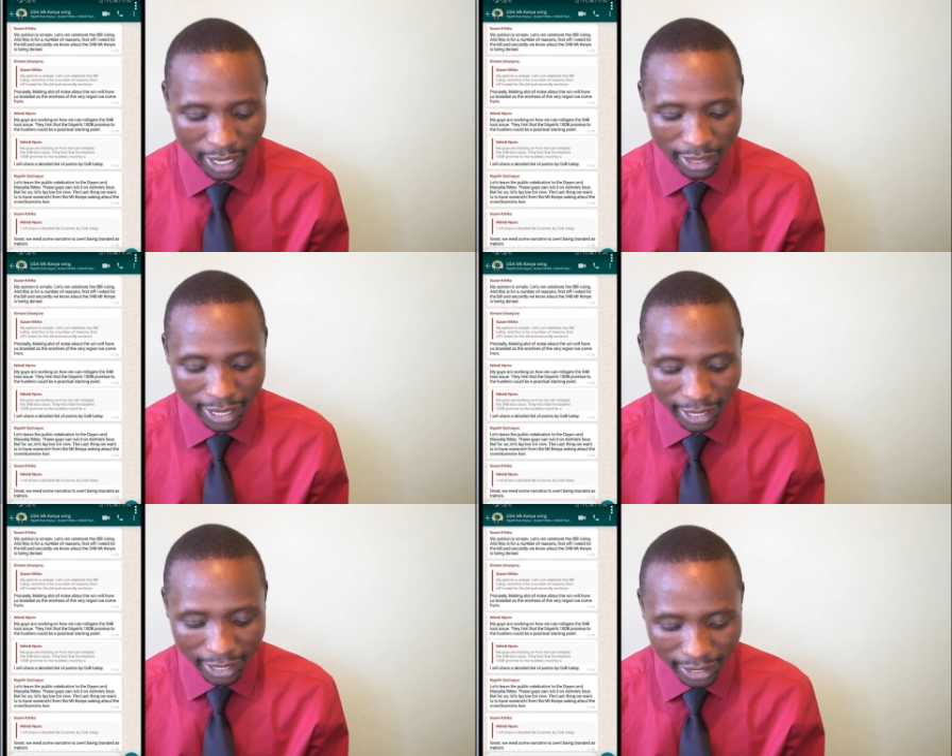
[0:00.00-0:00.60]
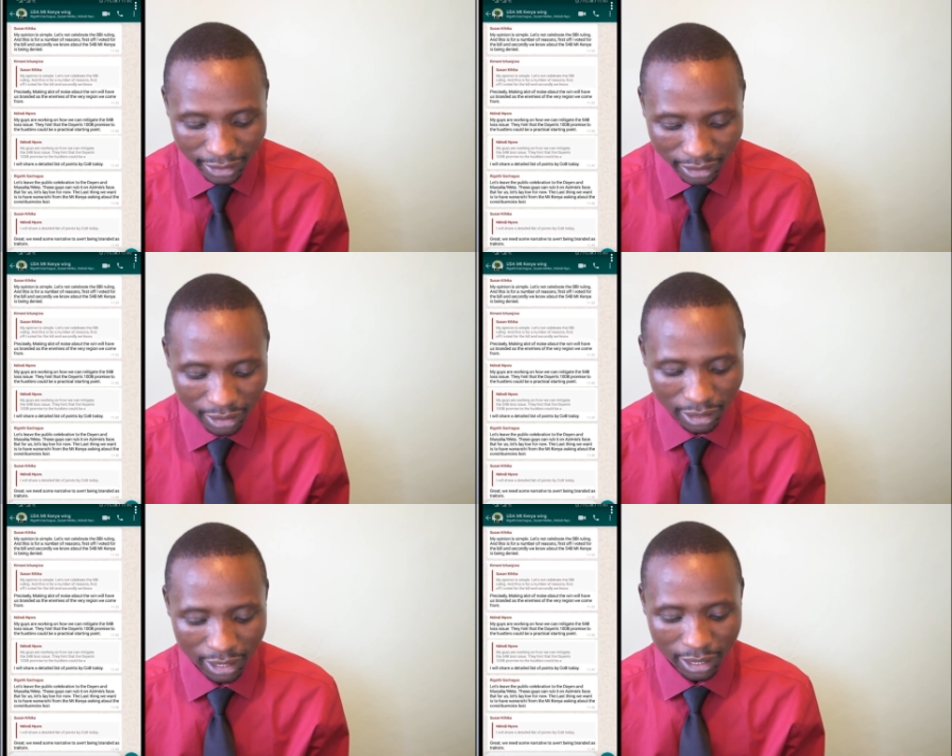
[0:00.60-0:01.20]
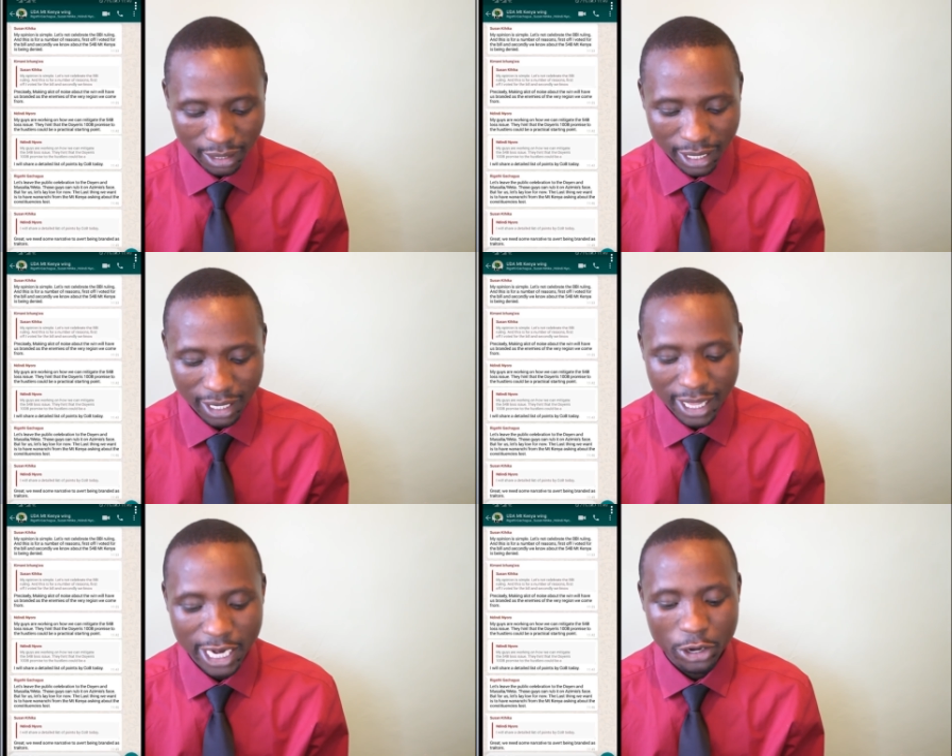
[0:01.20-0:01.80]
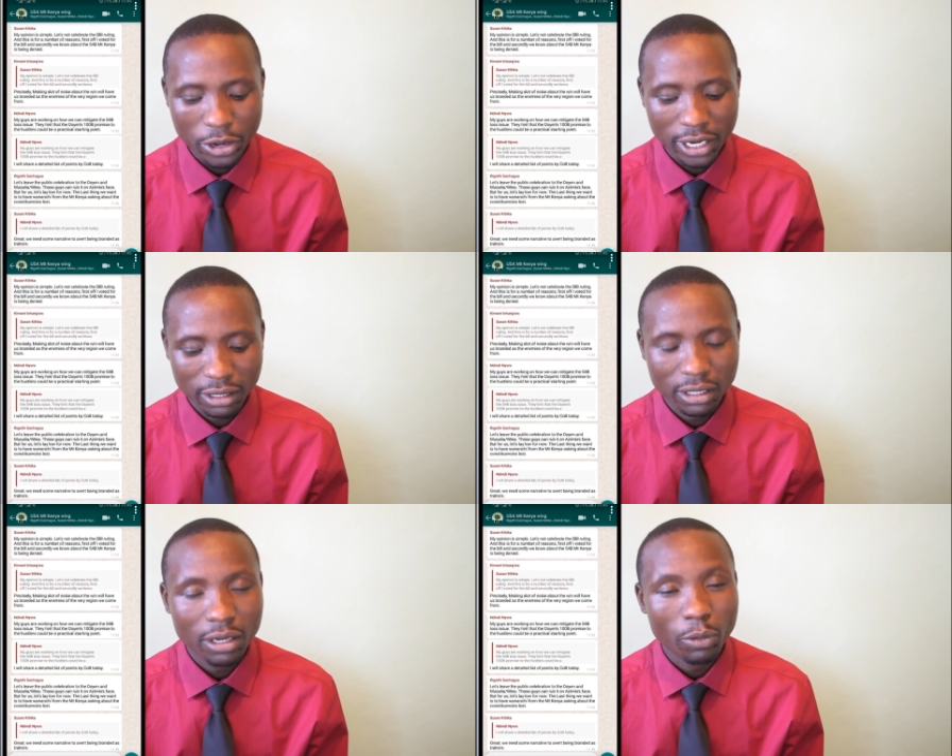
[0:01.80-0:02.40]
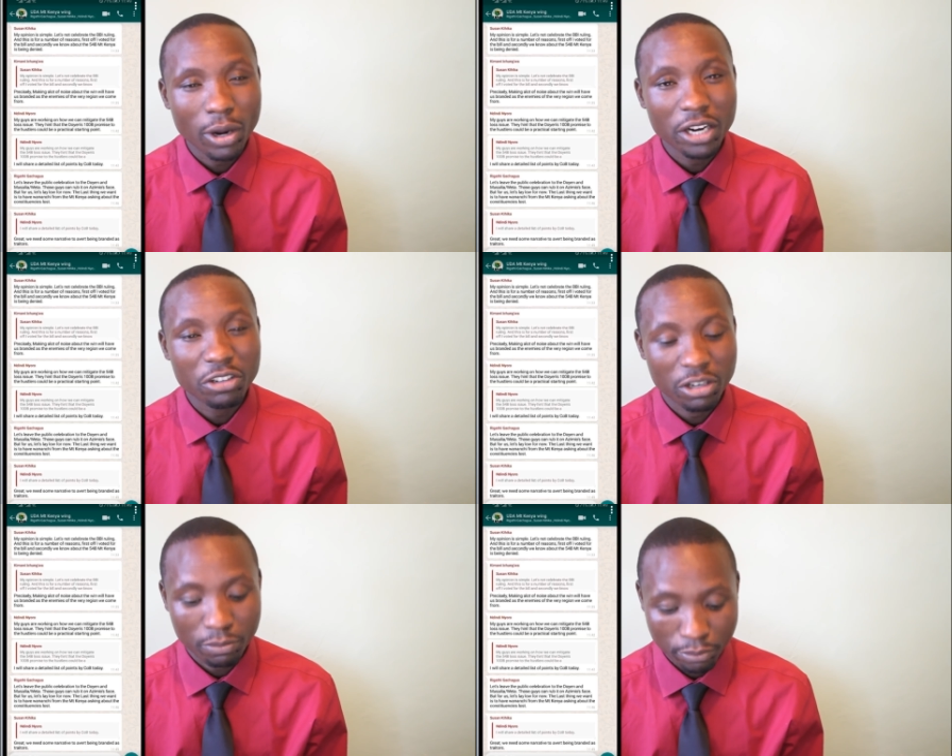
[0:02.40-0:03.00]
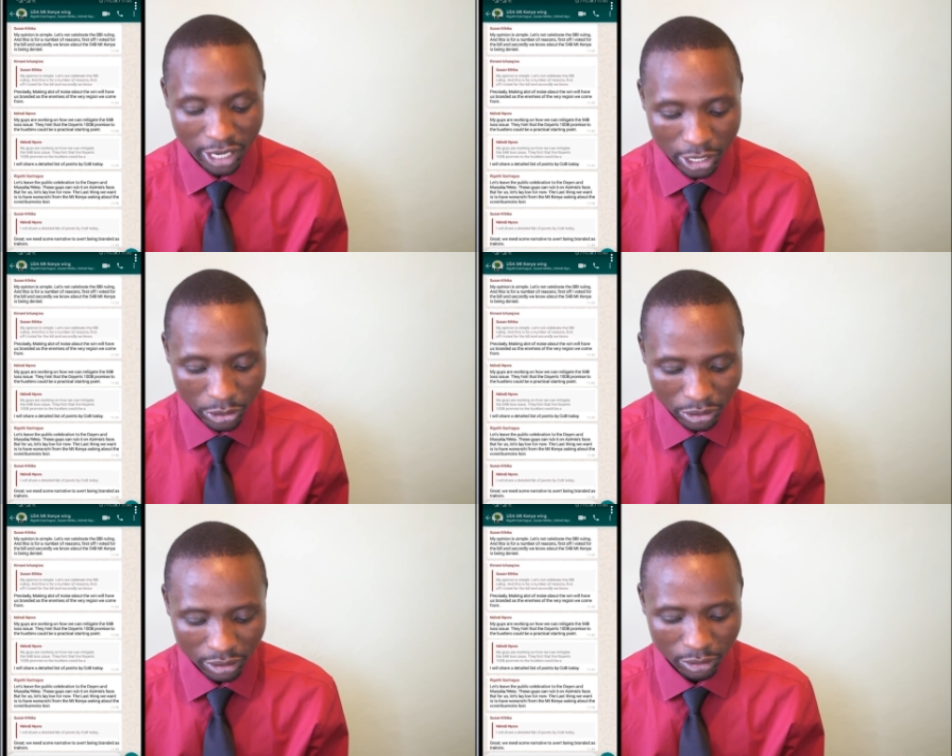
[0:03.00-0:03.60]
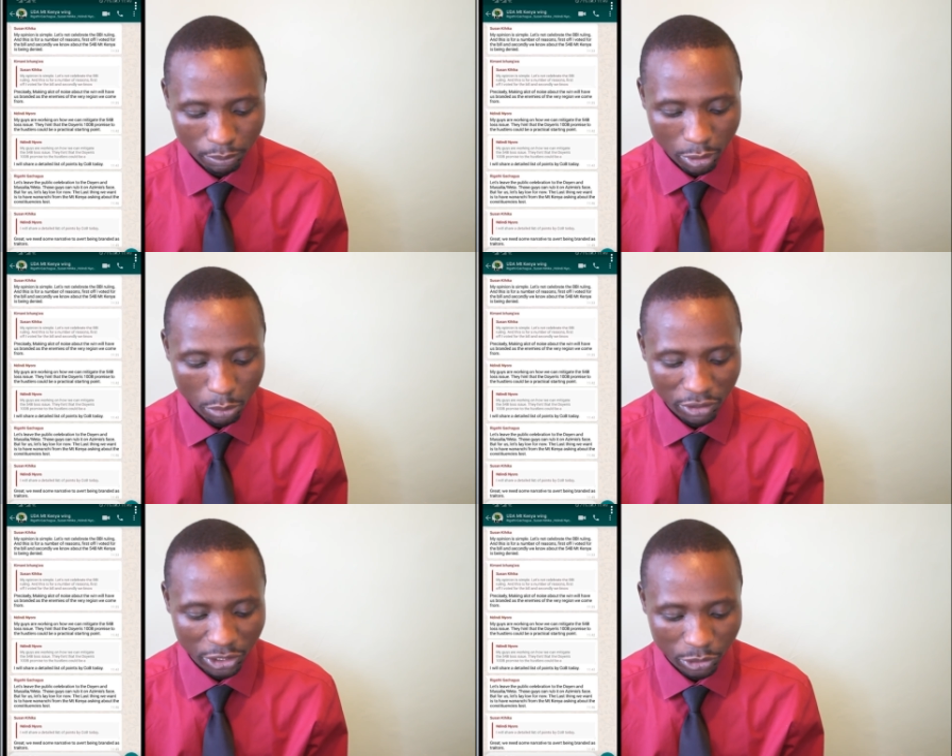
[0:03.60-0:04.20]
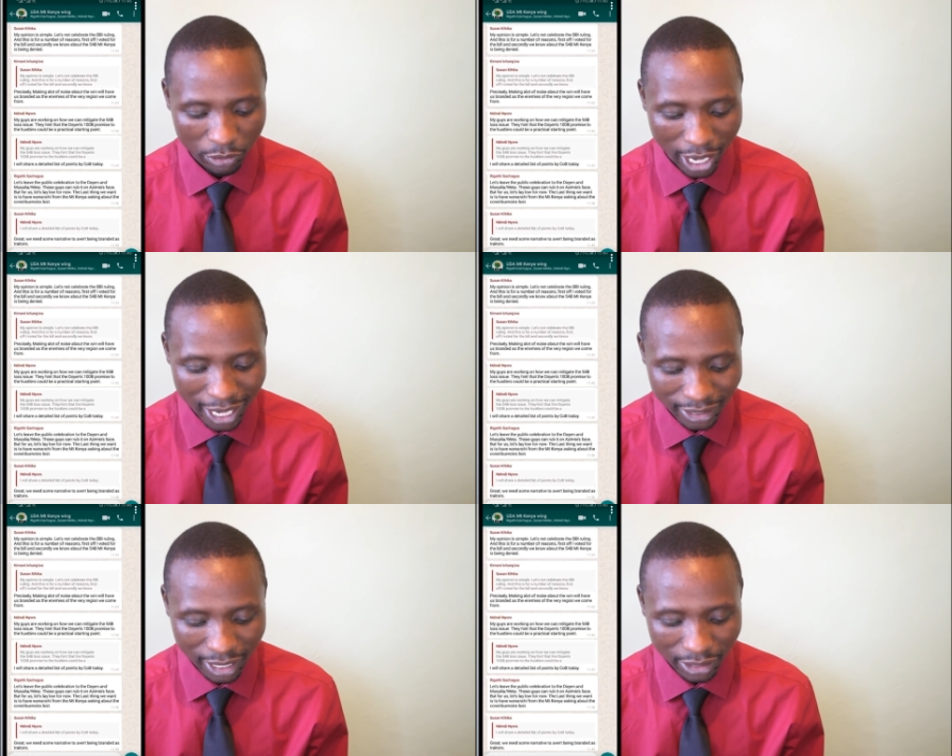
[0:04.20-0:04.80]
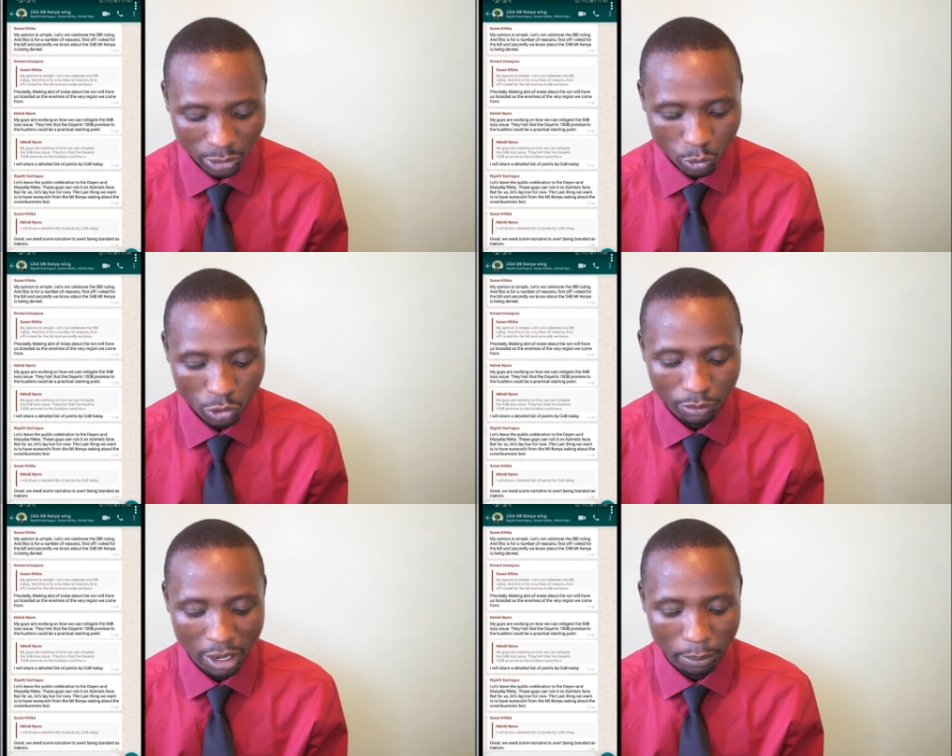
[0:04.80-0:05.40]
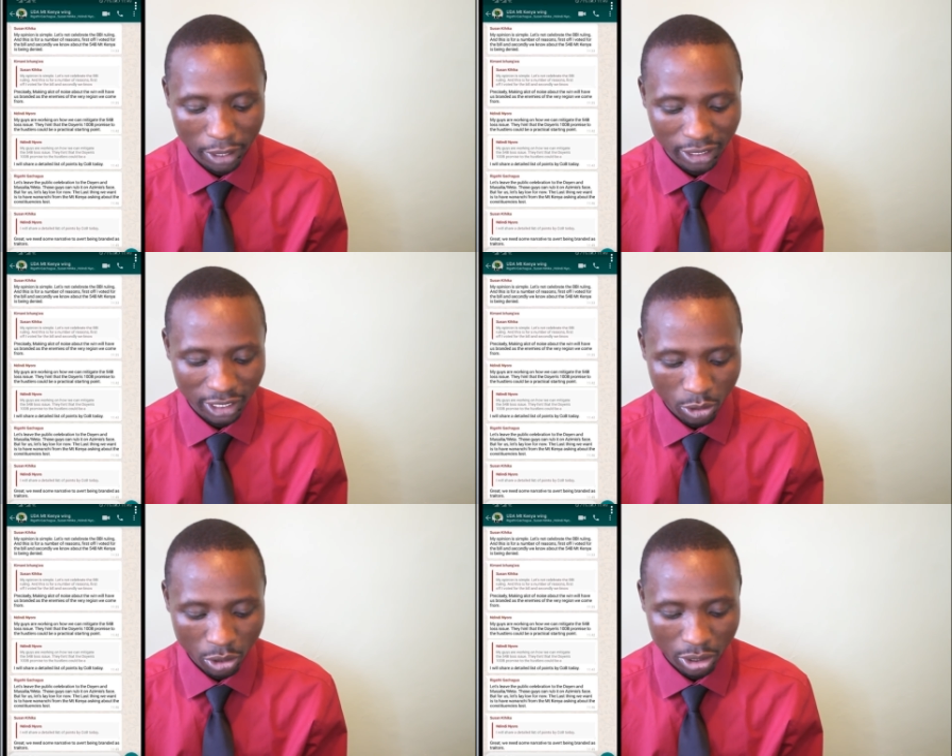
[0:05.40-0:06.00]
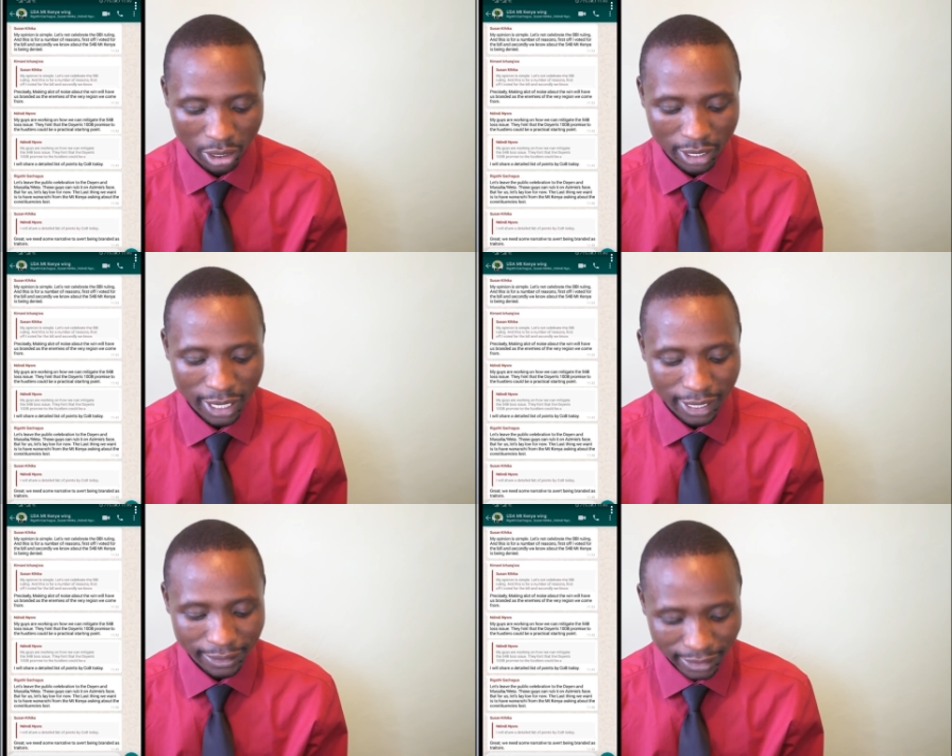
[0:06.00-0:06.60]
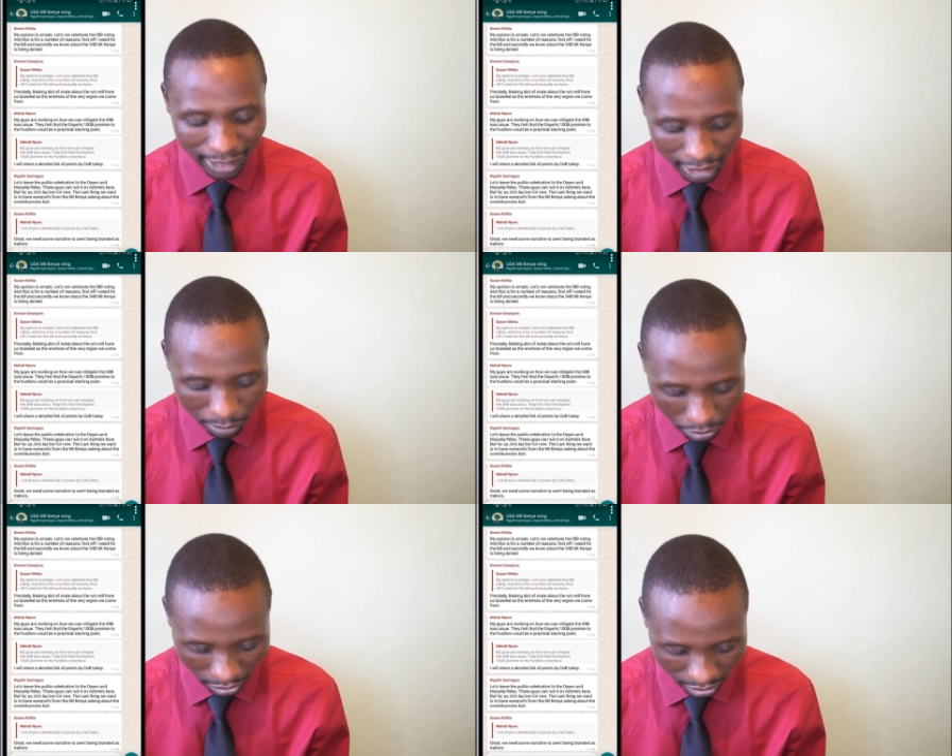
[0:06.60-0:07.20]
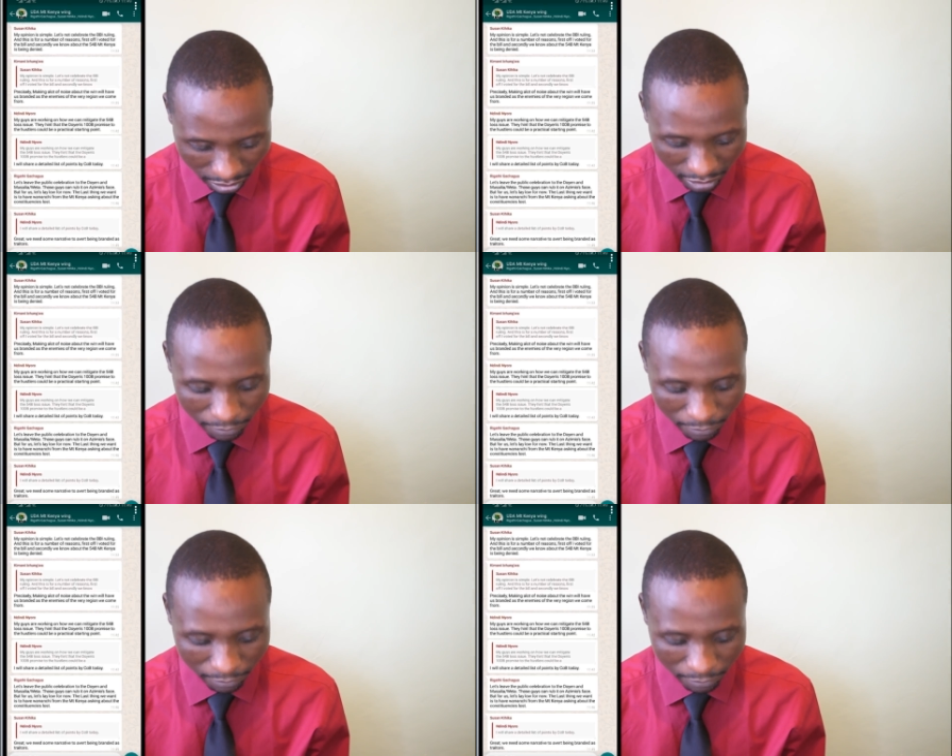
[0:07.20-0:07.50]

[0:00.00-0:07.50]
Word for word: The hint that the Doyen's 100 billion promise to the hustlers could be a practical starting point.